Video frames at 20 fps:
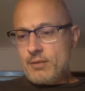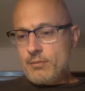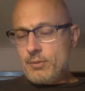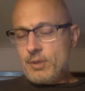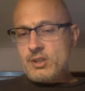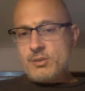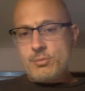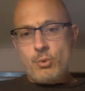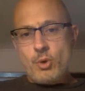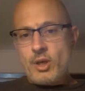
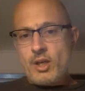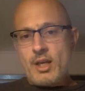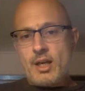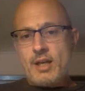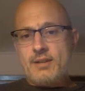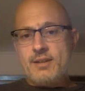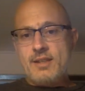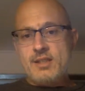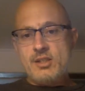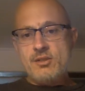bus
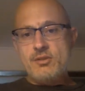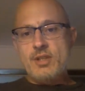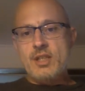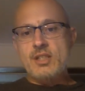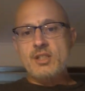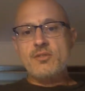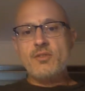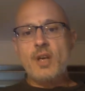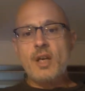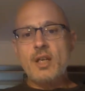boycott
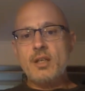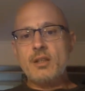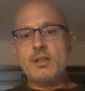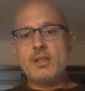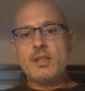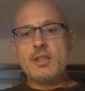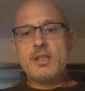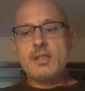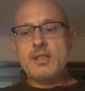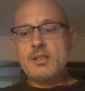that's vital
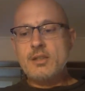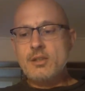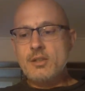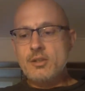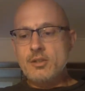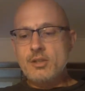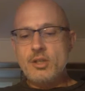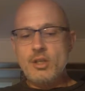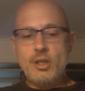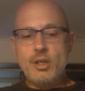is
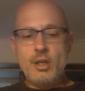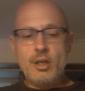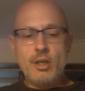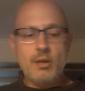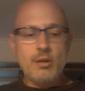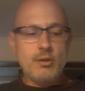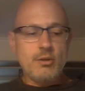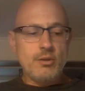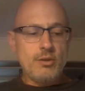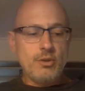there's
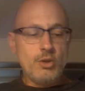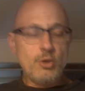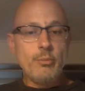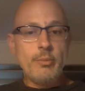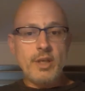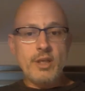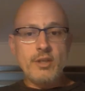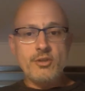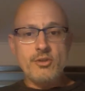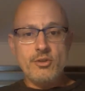a new
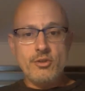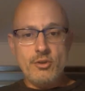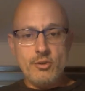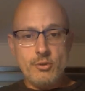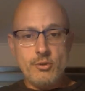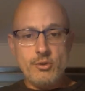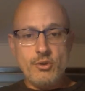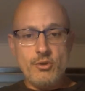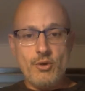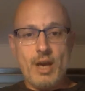minister
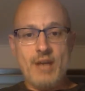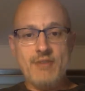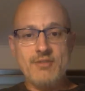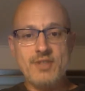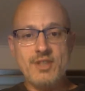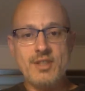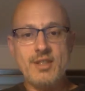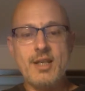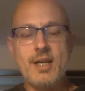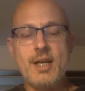who's arrived
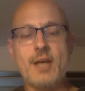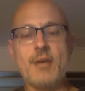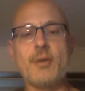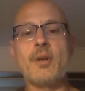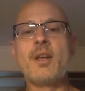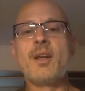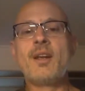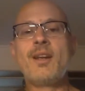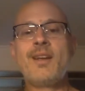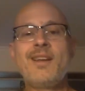in town.
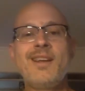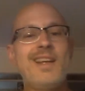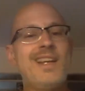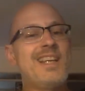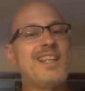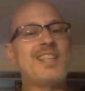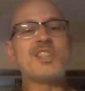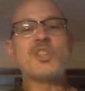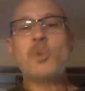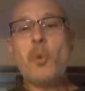
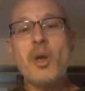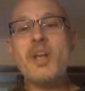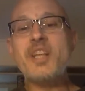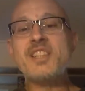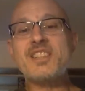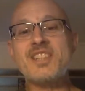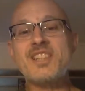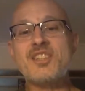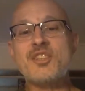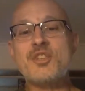He's
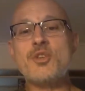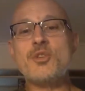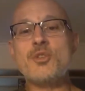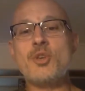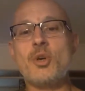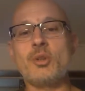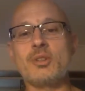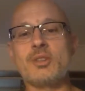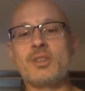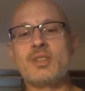26 years
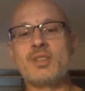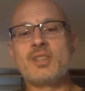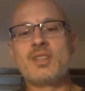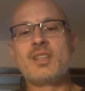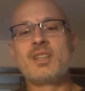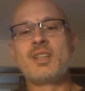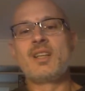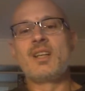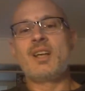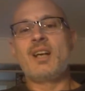old.
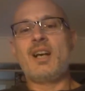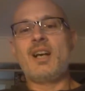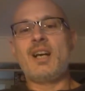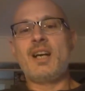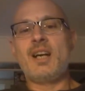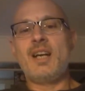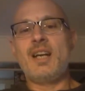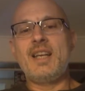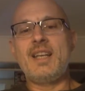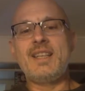
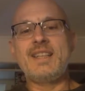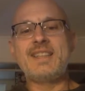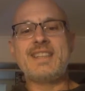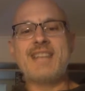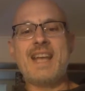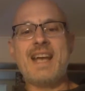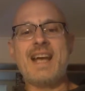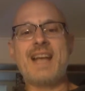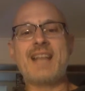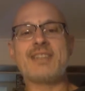And he's
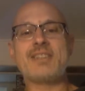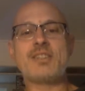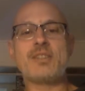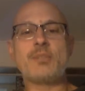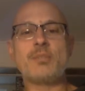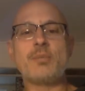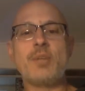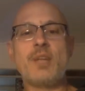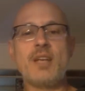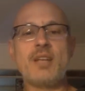asked to
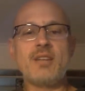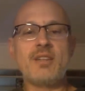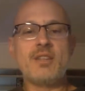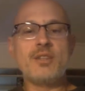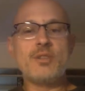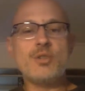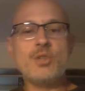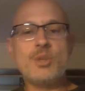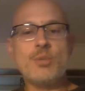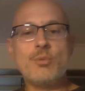play a
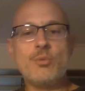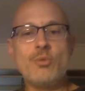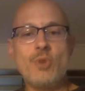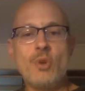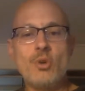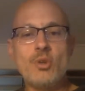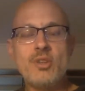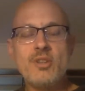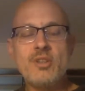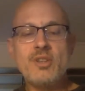leadership
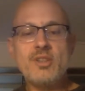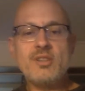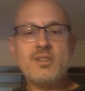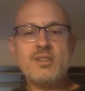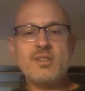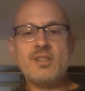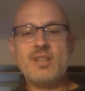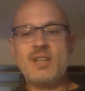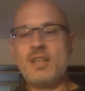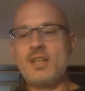role in
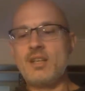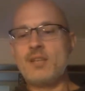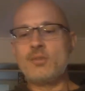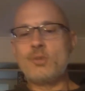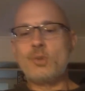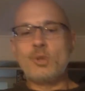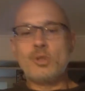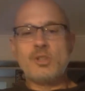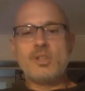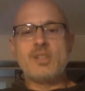this, and of
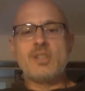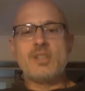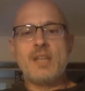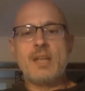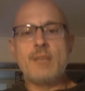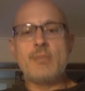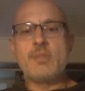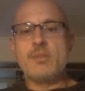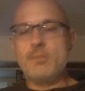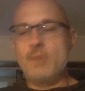course his
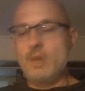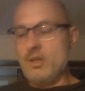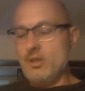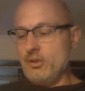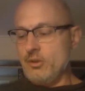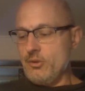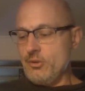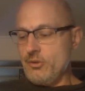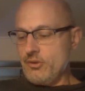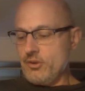name is
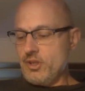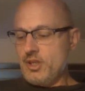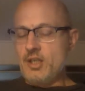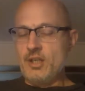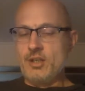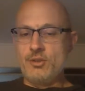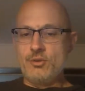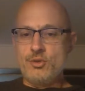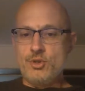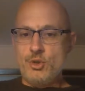Martin Luther
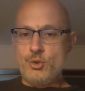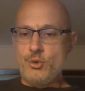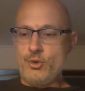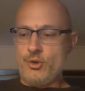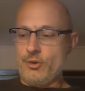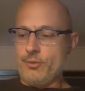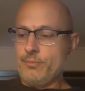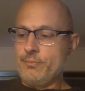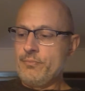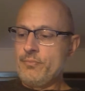King Jr.